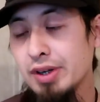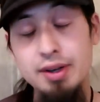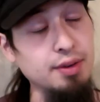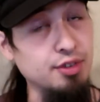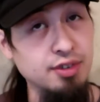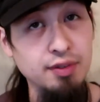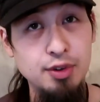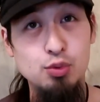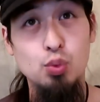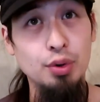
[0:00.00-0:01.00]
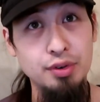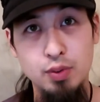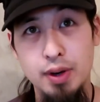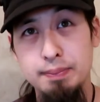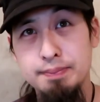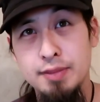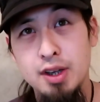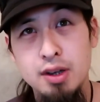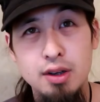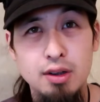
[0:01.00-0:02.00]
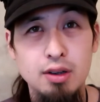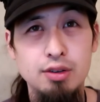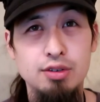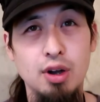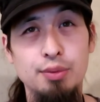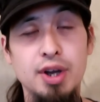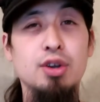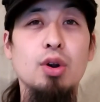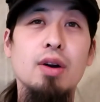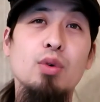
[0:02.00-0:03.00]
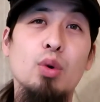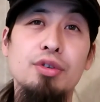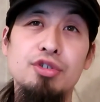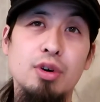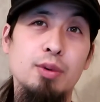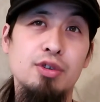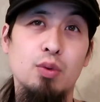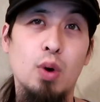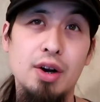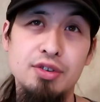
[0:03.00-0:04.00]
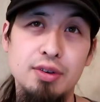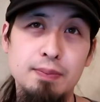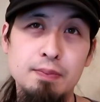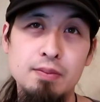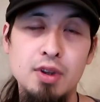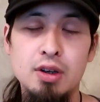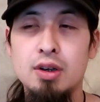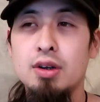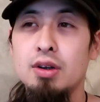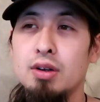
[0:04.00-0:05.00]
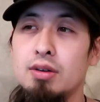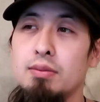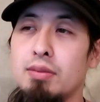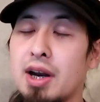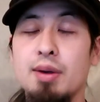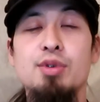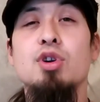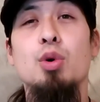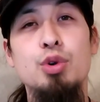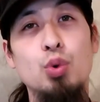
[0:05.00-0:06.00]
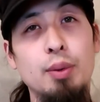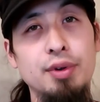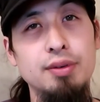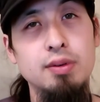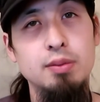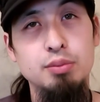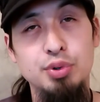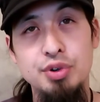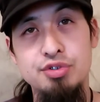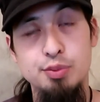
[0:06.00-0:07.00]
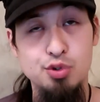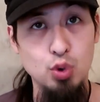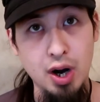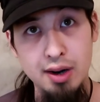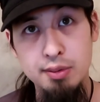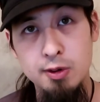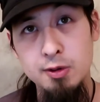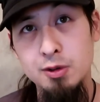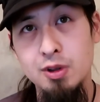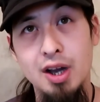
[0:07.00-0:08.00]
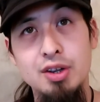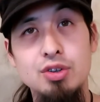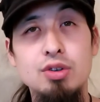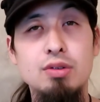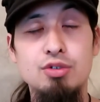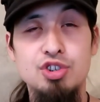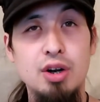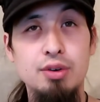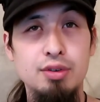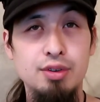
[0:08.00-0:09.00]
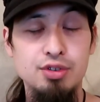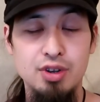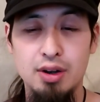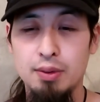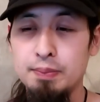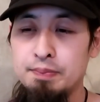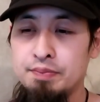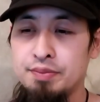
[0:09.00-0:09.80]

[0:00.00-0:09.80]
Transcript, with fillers: But yeah, this stuff is really great. So thank you everyone so much for watching. My name is Cody Gremlin. Please subscribe, like, share to this channel.